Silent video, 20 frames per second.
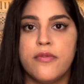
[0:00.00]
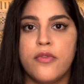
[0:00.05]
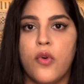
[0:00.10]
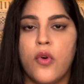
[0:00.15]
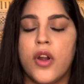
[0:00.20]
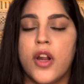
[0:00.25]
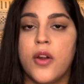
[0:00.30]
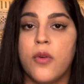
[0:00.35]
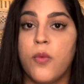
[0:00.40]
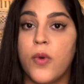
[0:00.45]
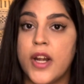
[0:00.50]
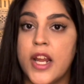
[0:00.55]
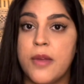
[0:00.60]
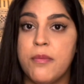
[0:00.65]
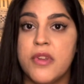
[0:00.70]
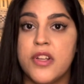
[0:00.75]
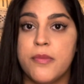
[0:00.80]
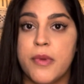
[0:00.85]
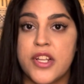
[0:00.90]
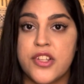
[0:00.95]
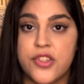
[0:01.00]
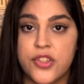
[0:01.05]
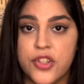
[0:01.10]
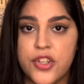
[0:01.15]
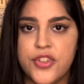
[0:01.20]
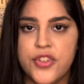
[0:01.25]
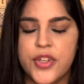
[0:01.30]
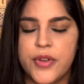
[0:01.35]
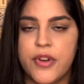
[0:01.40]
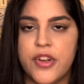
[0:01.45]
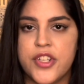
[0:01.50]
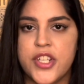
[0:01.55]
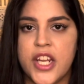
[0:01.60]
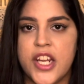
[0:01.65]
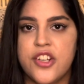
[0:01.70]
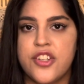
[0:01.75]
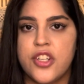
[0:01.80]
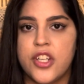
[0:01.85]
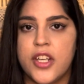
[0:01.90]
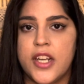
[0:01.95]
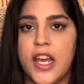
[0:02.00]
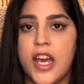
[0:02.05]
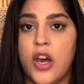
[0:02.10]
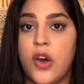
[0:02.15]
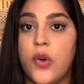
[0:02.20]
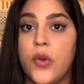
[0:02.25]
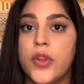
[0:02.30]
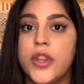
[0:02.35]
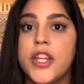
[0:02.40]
for when I'm in my surgery rotation now,